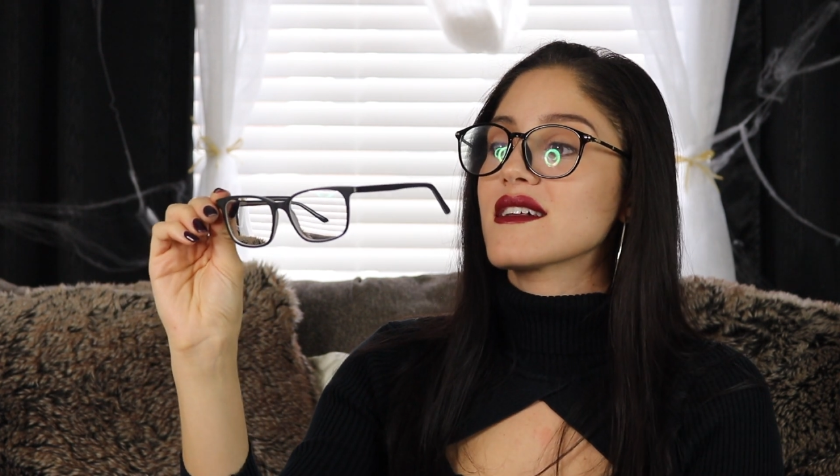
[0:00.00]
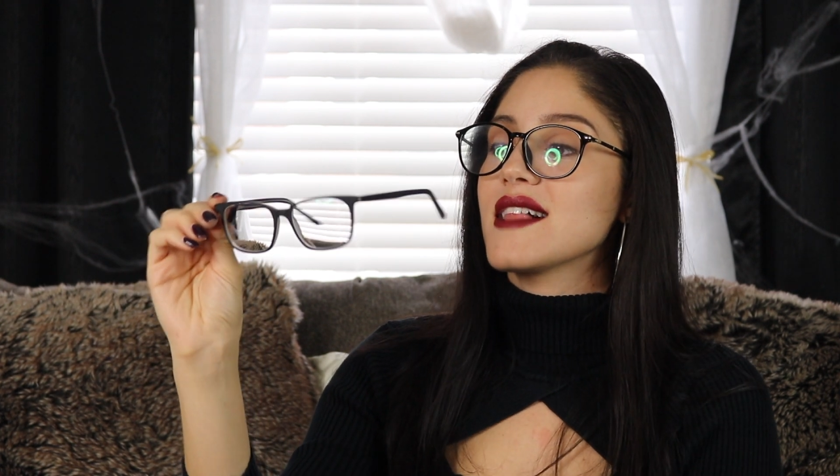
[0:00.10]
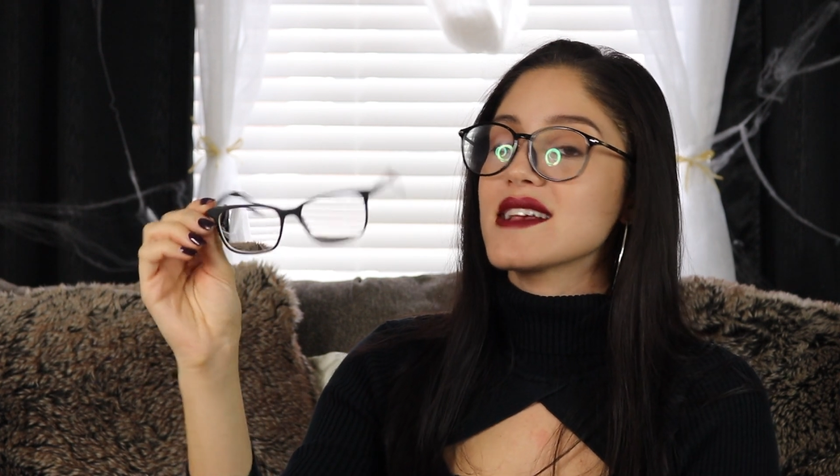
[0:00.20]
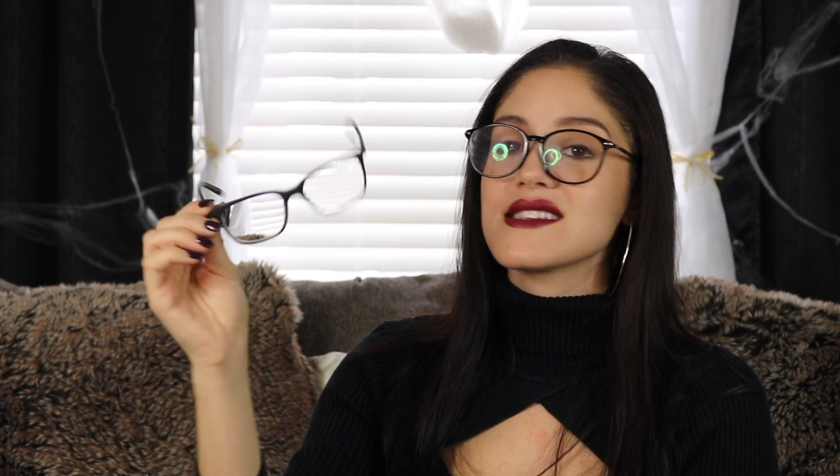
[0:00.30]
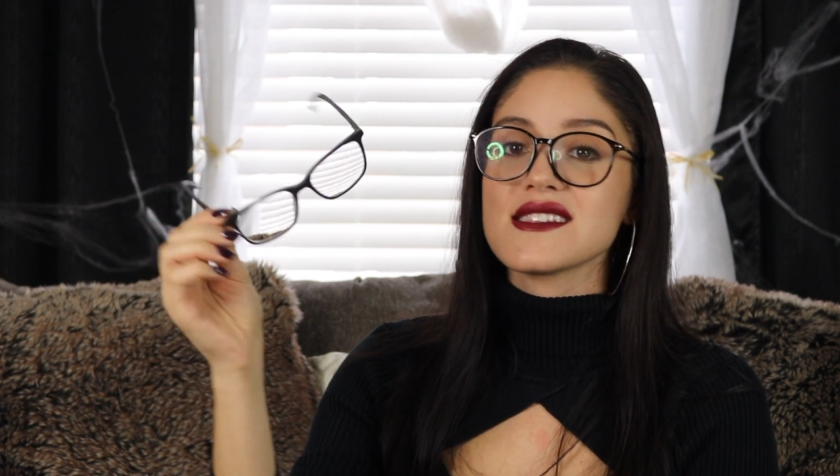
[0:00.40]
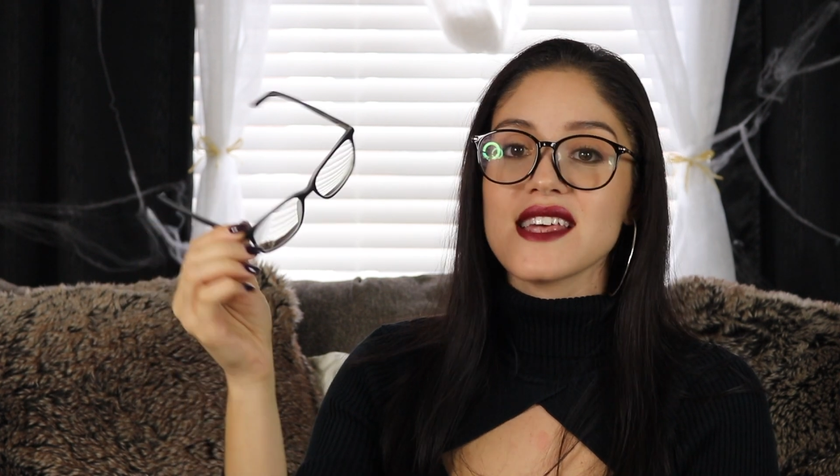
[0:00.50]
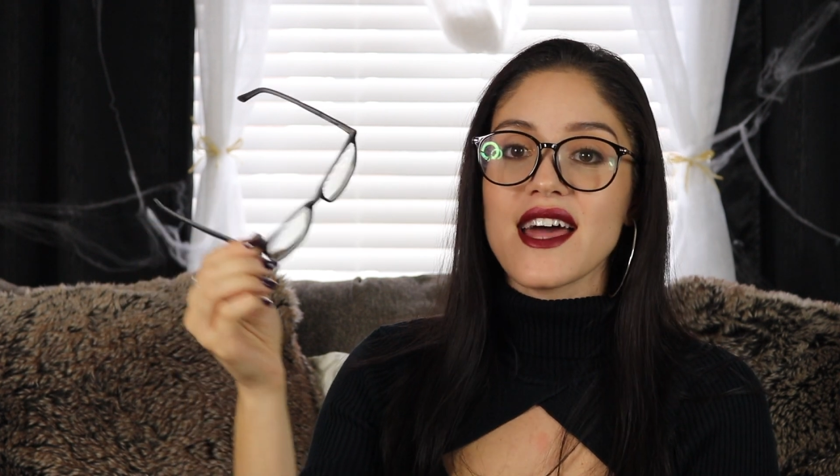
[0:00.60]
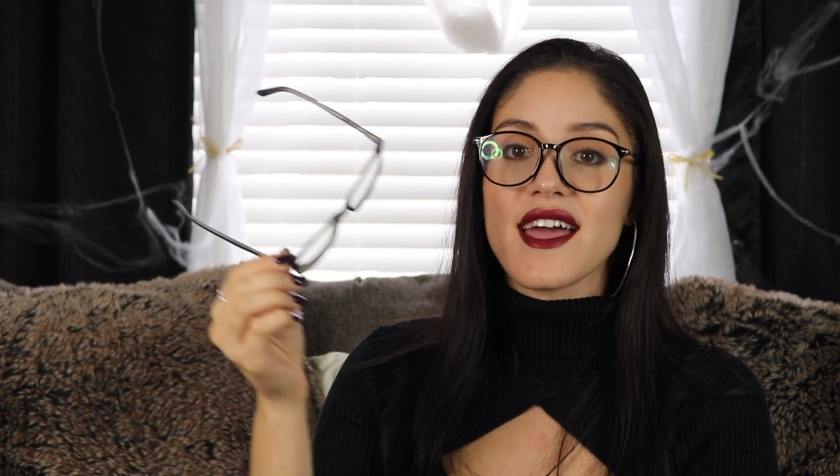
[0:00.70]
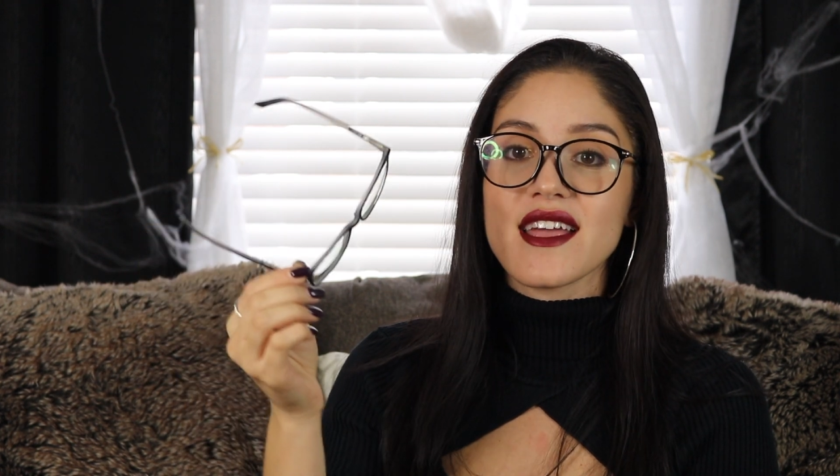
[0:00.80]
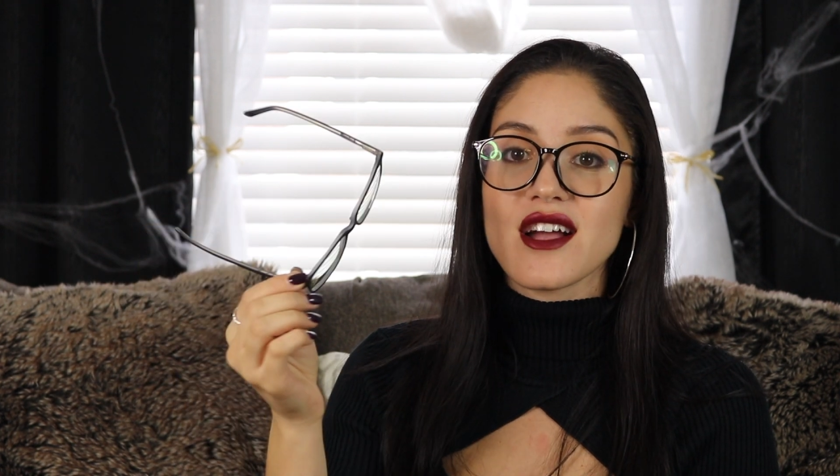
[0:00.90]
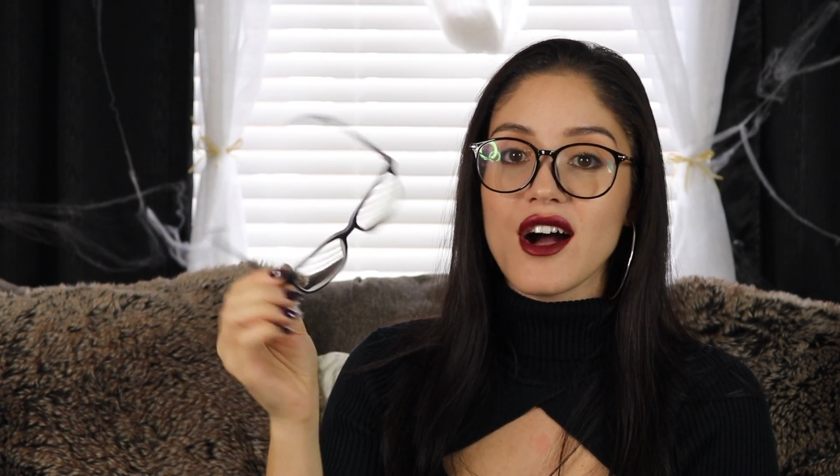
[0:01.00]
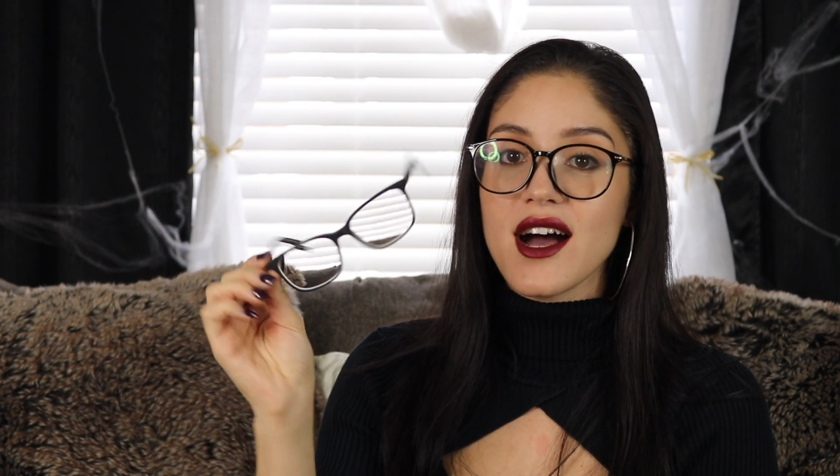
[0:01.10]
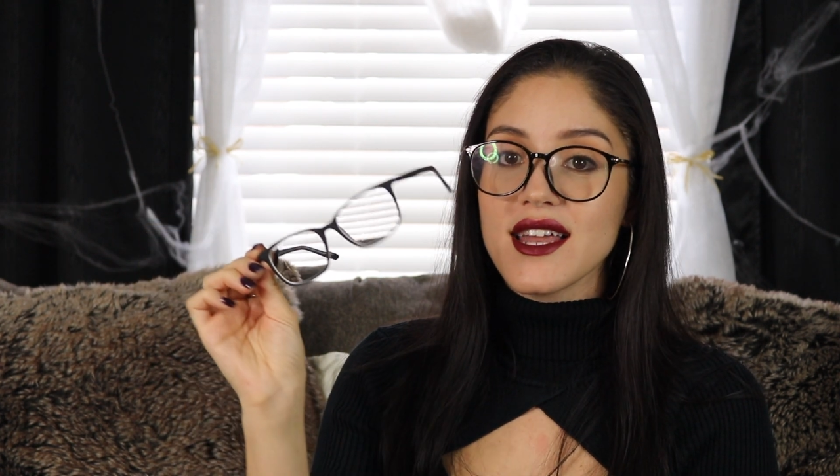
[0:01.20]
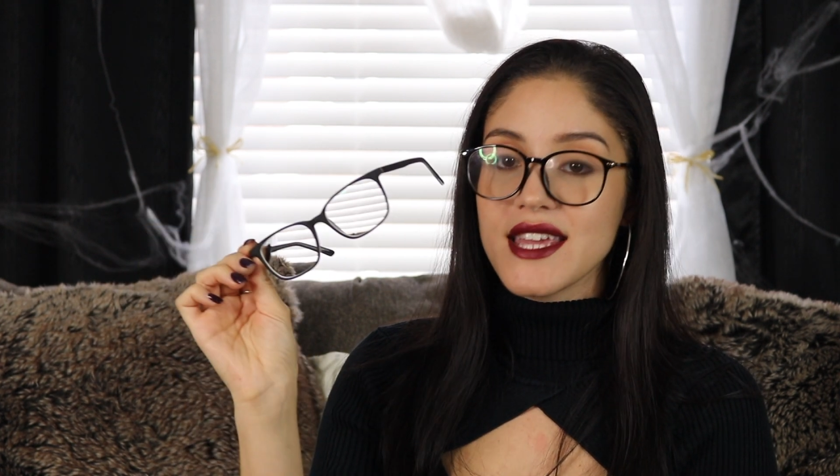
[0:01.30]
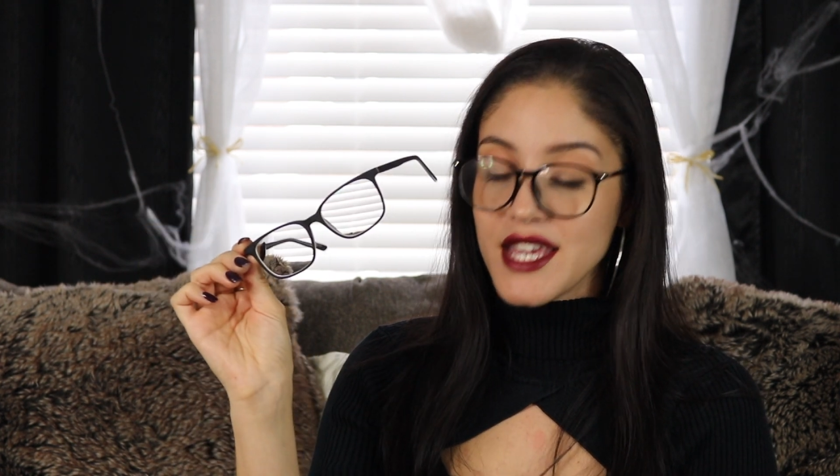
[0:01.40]
glasses that I
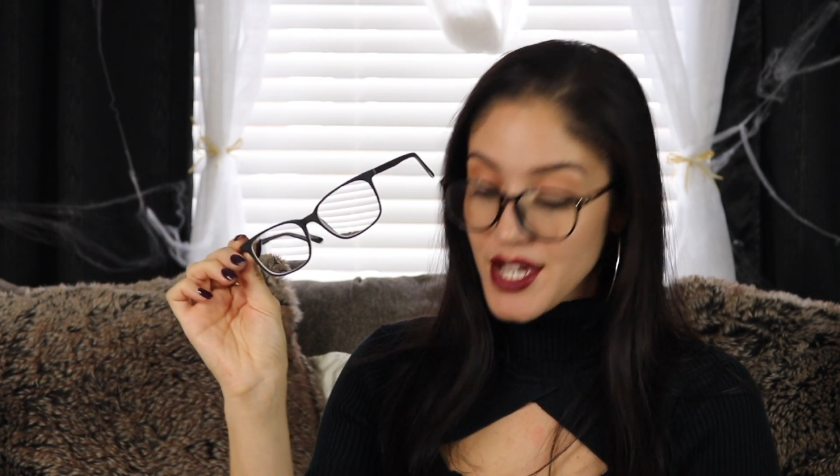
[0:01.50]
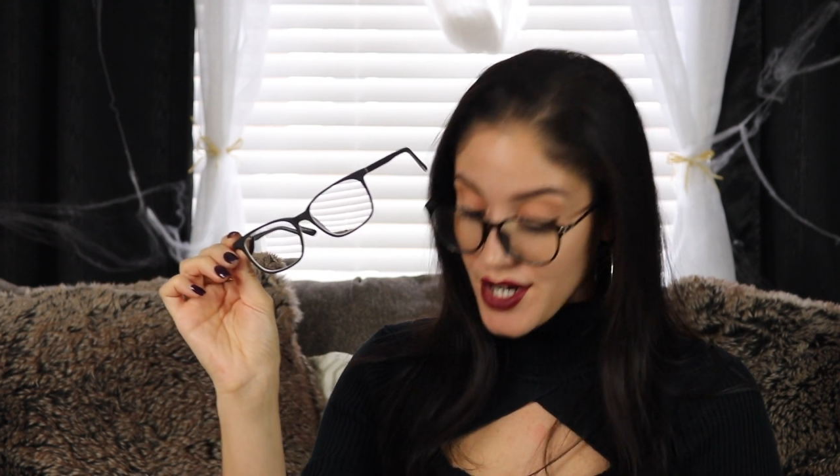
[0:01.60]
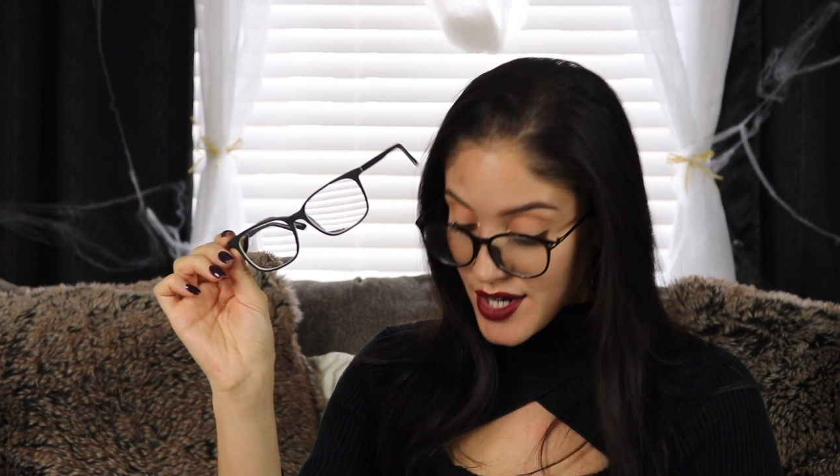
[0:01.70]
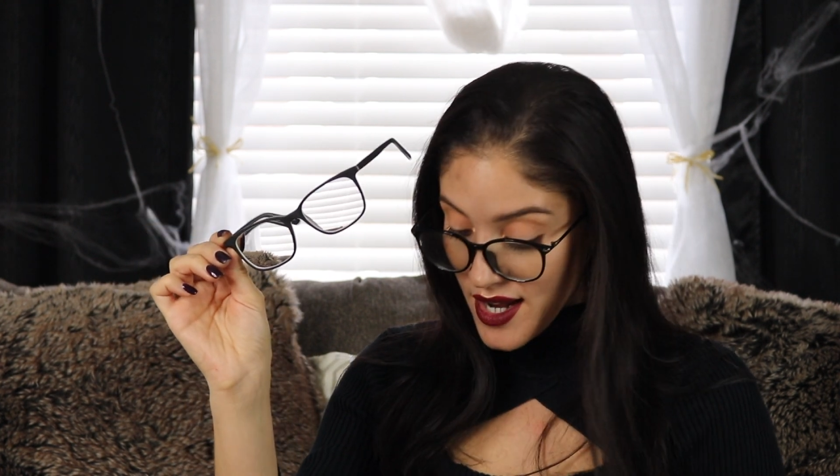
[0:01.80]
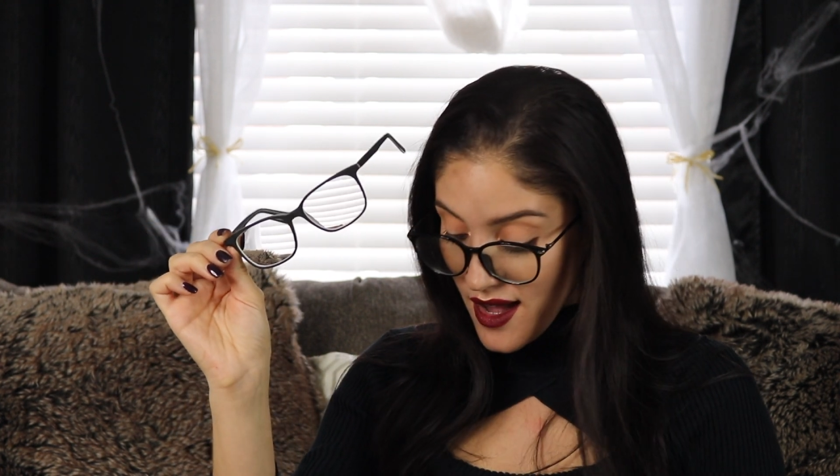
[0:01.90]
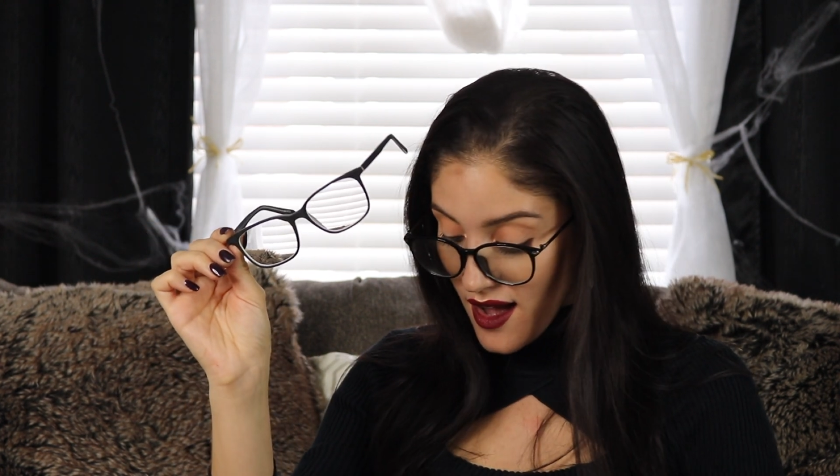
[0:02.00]
got here.